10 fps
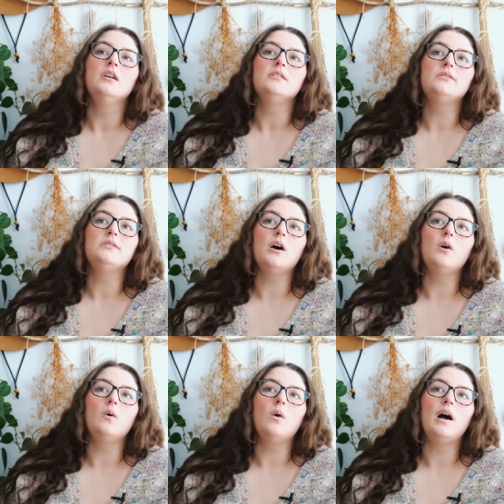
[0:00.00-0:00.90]

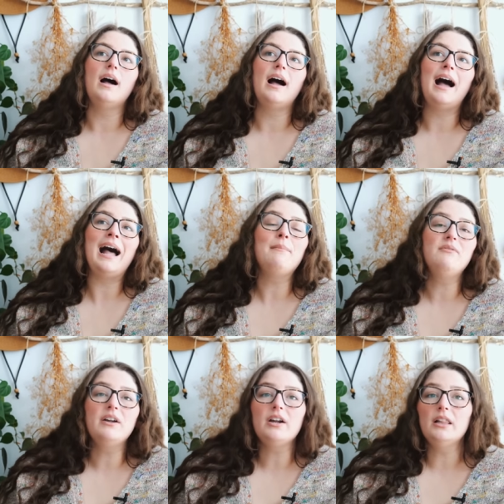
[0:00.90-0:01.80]
So I'm
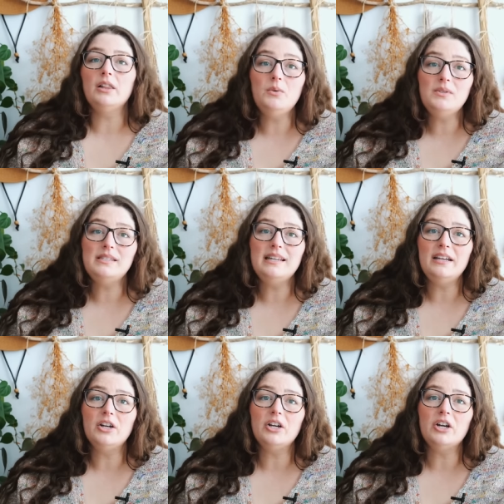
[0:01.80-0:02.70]
a very loose
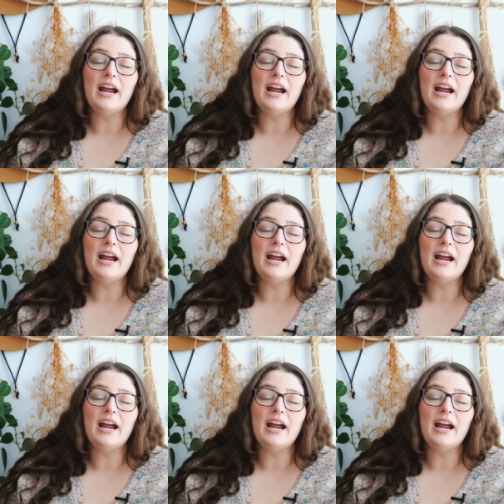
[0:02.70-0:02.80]
knitter.